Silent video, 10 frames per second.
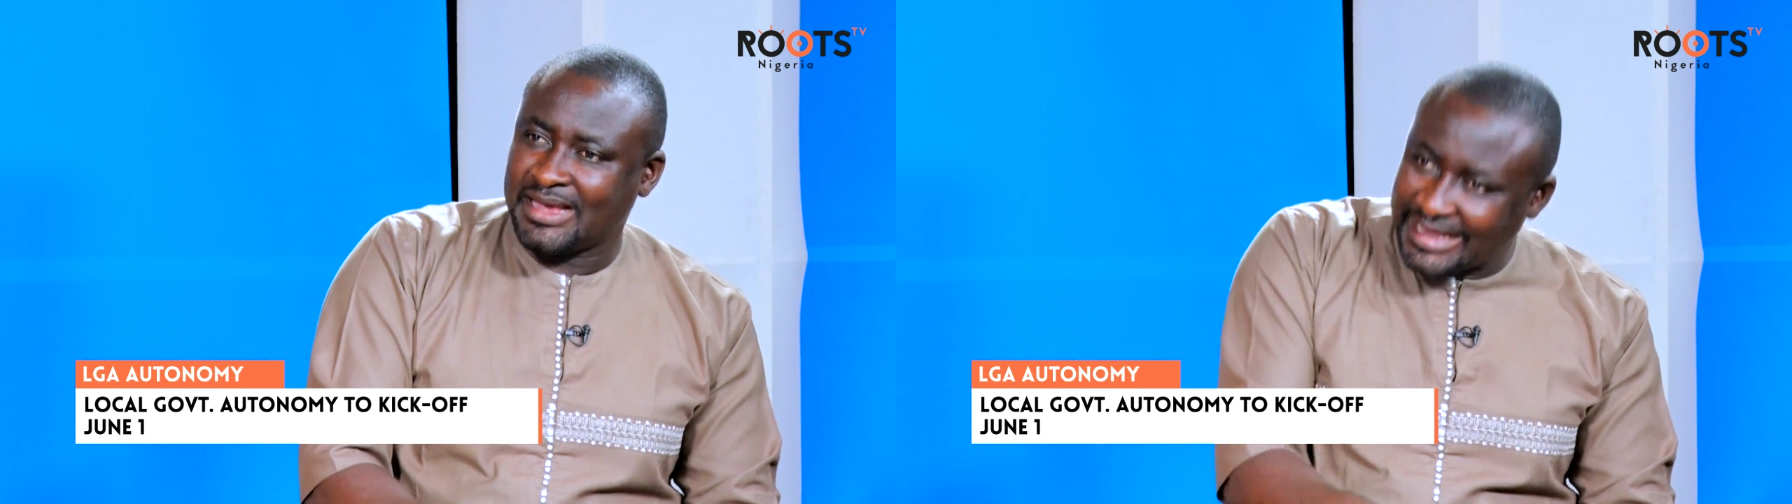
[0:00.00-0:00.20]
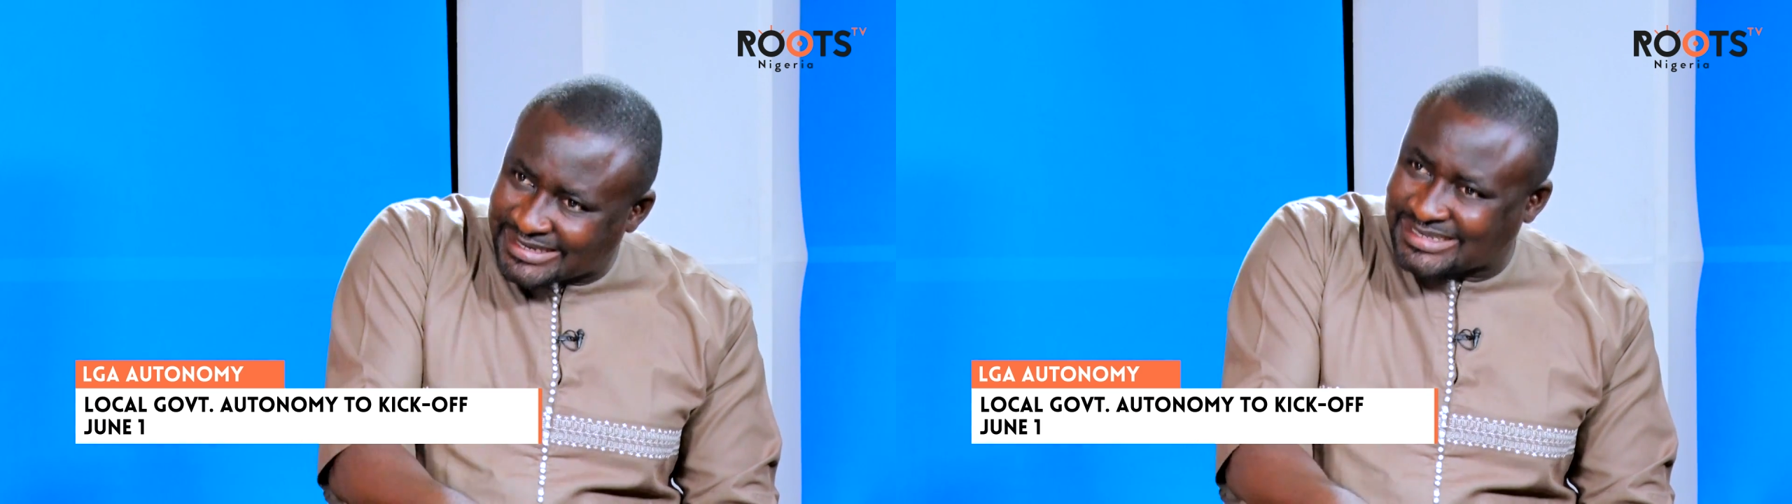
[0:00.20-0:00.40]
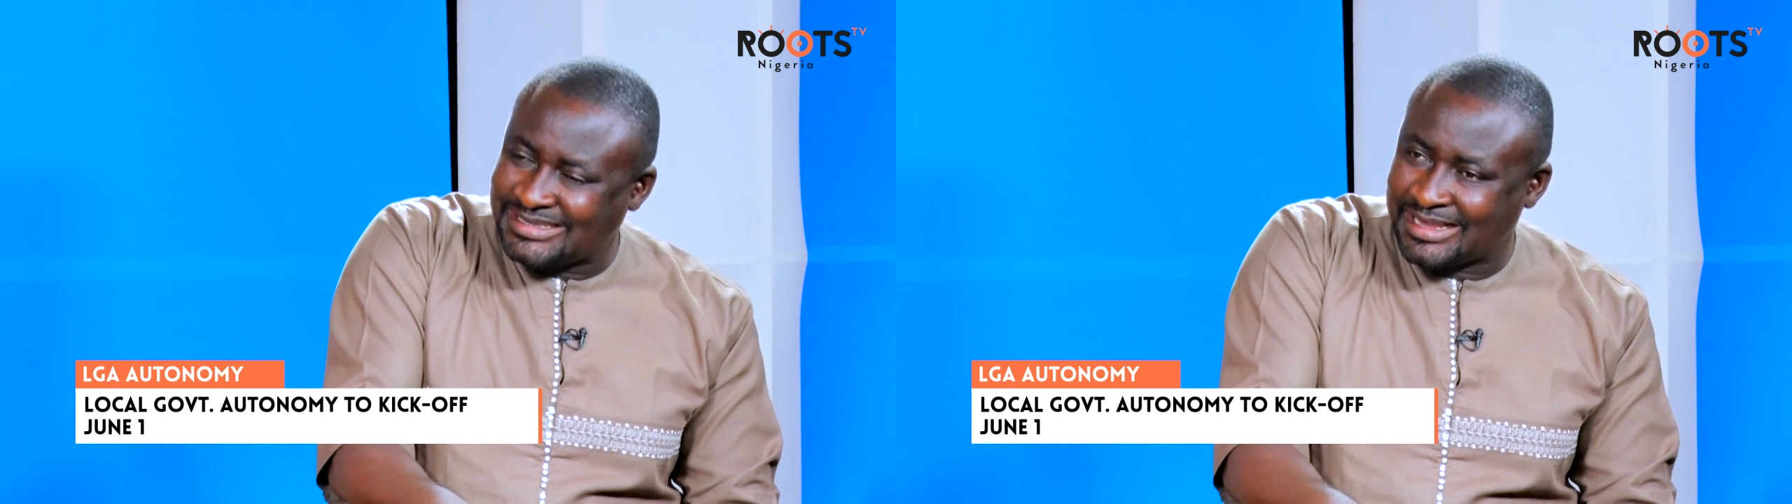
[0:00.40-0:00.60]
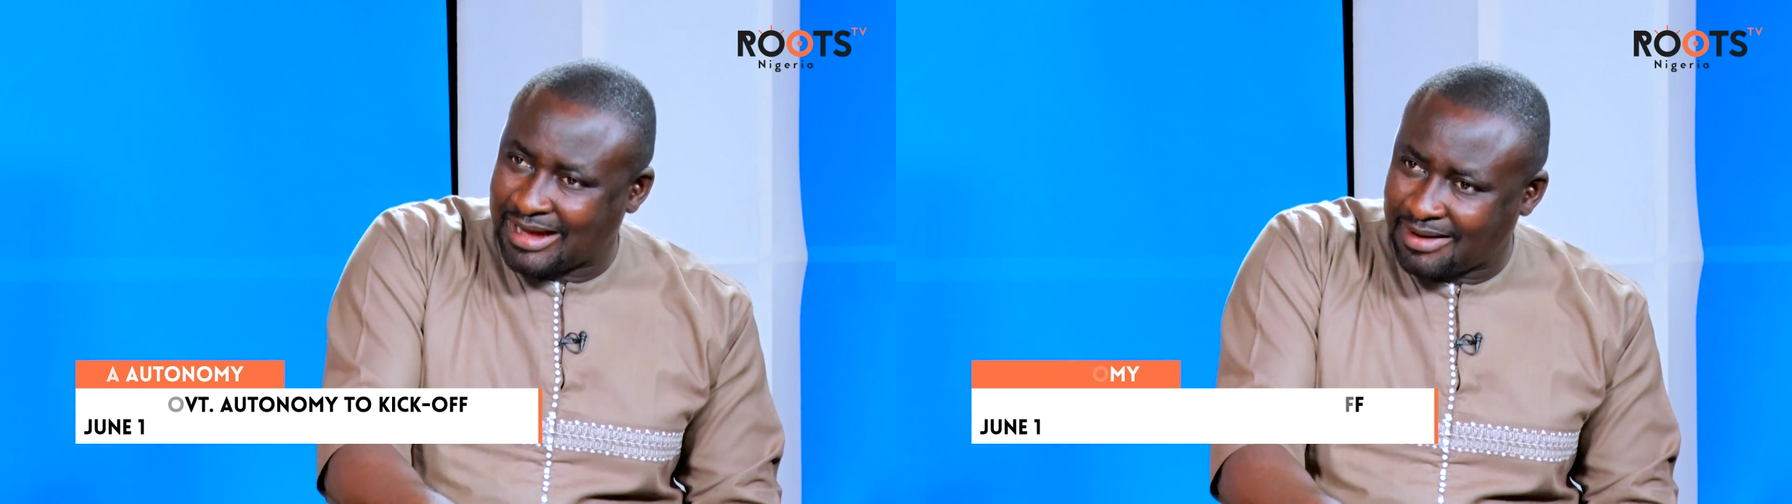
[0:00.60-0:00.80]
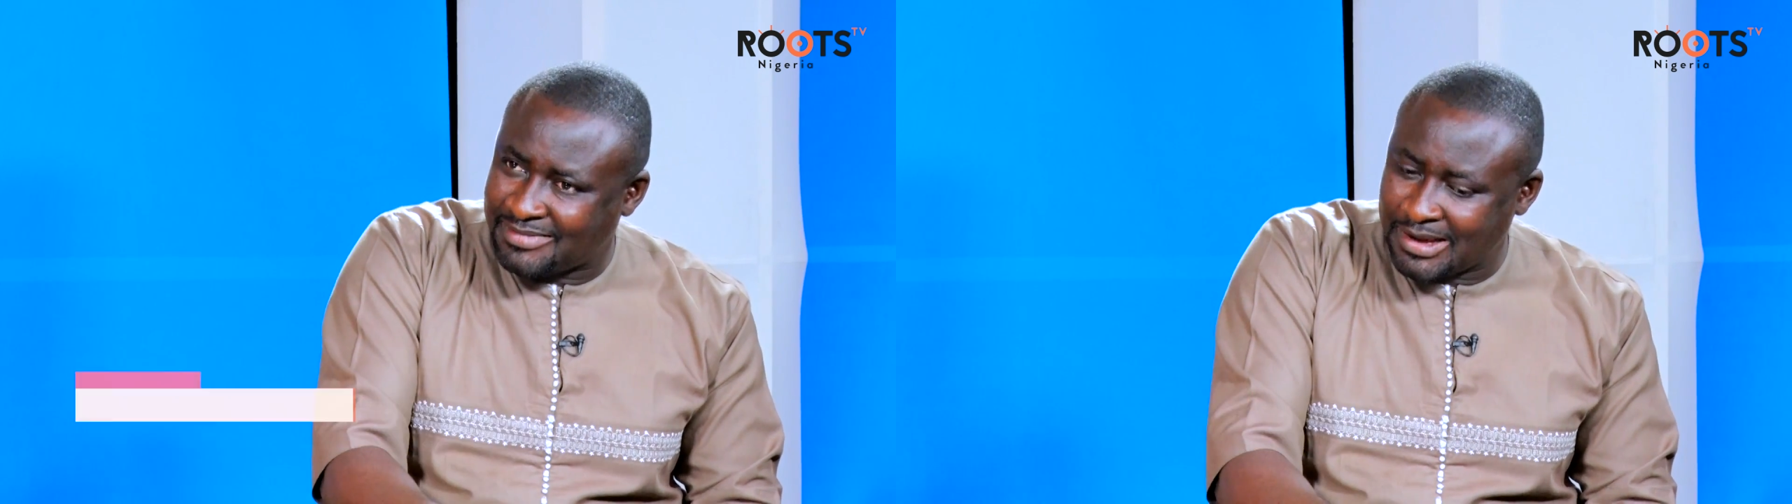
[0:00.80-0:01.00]
is
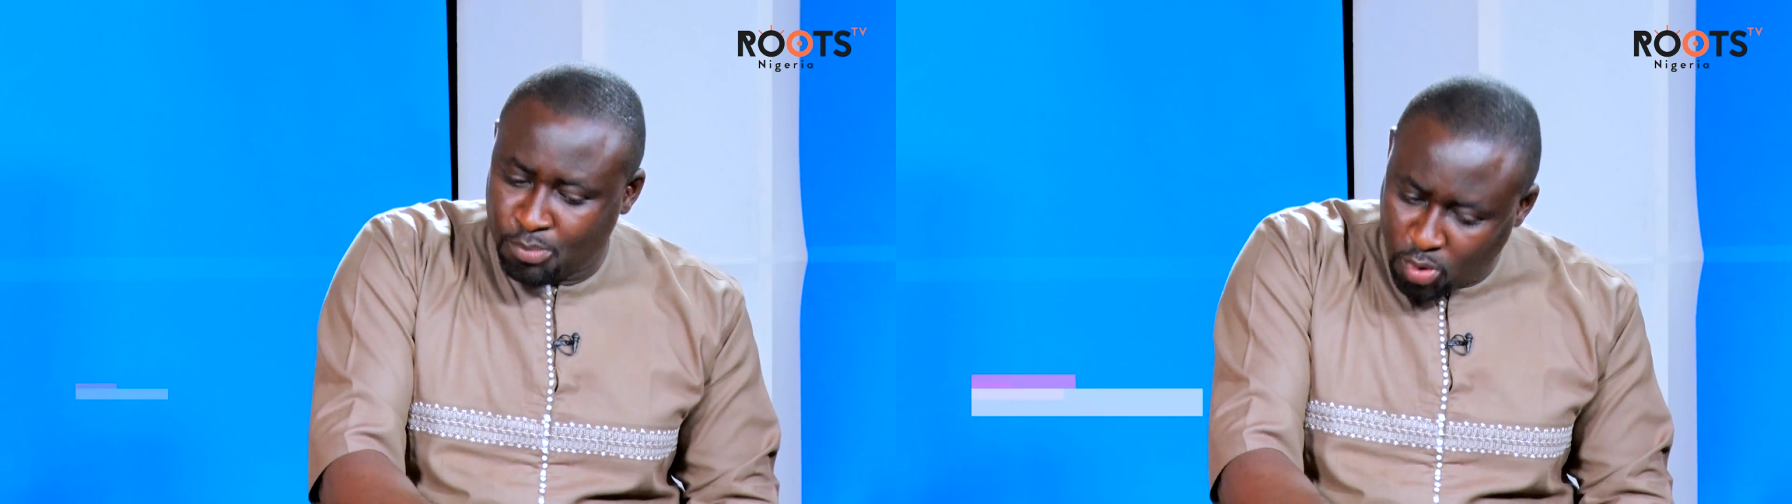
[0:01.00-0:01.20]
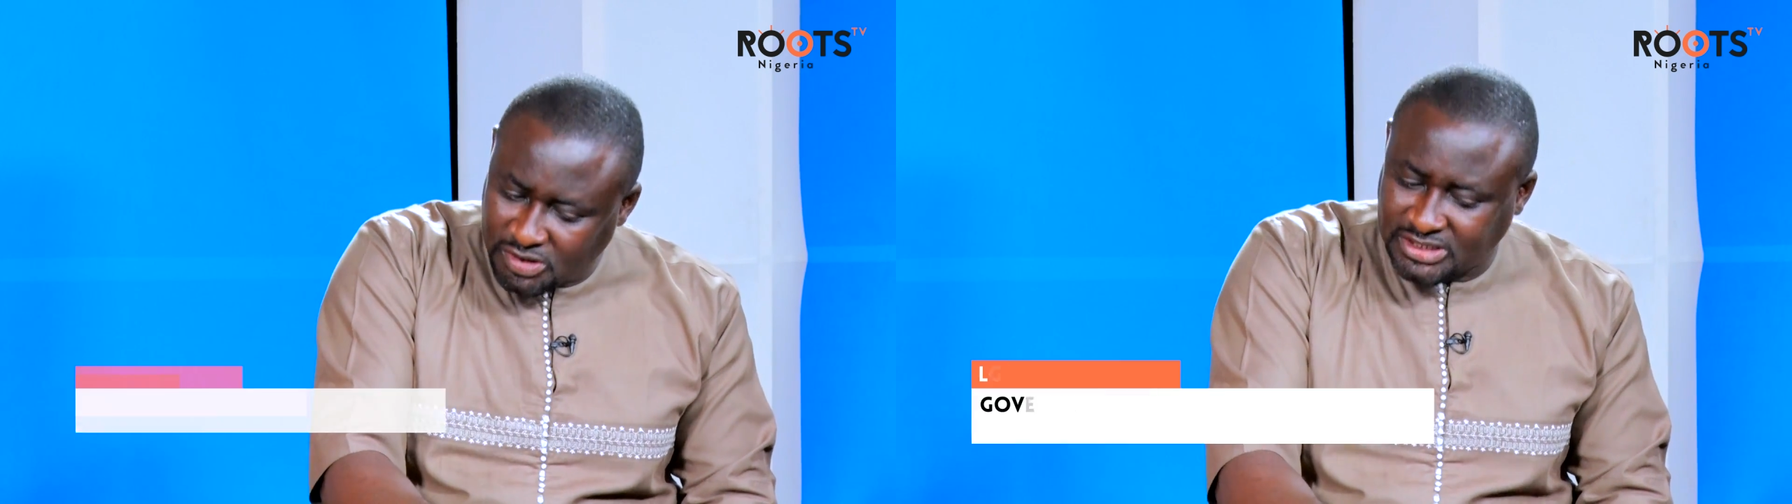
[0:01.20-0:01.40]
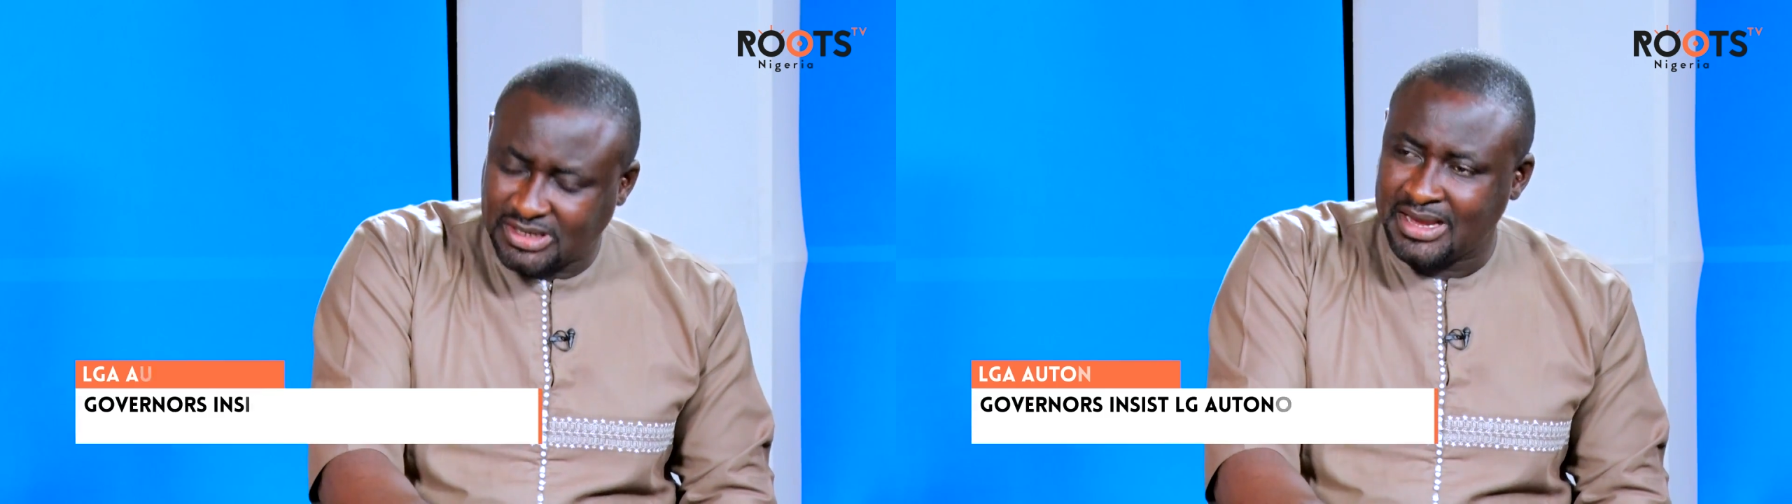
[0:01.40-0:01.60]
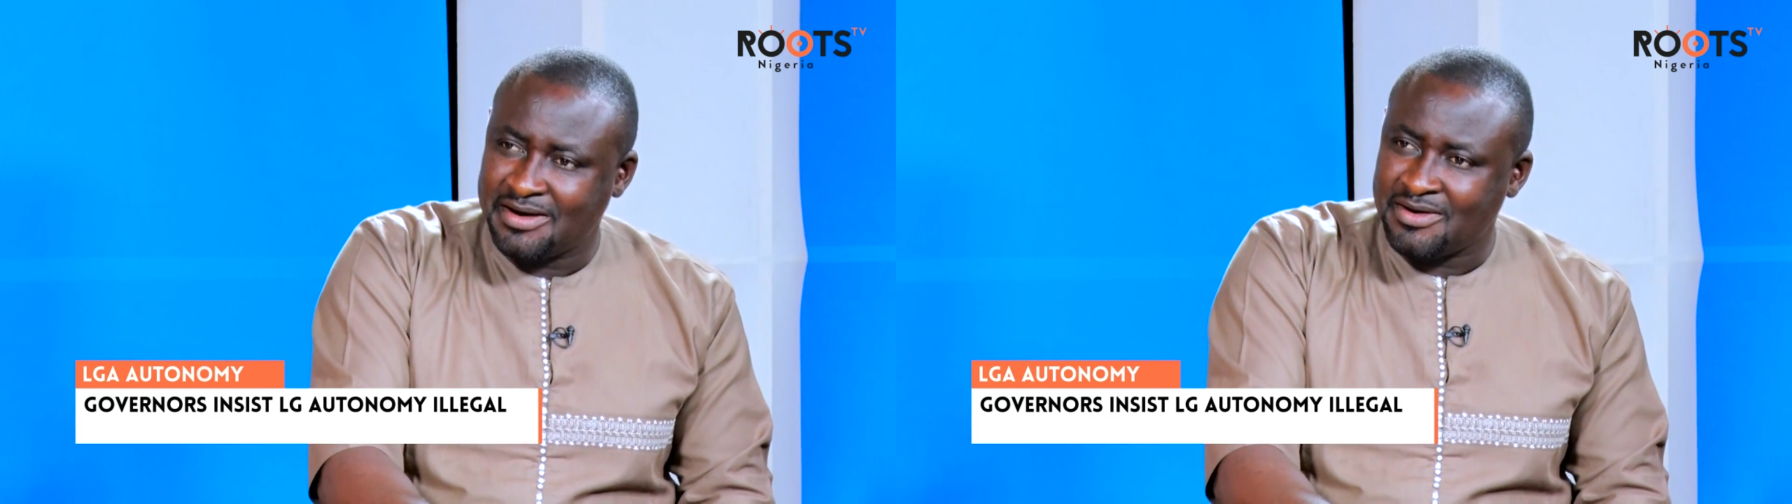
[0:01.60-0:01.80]
the most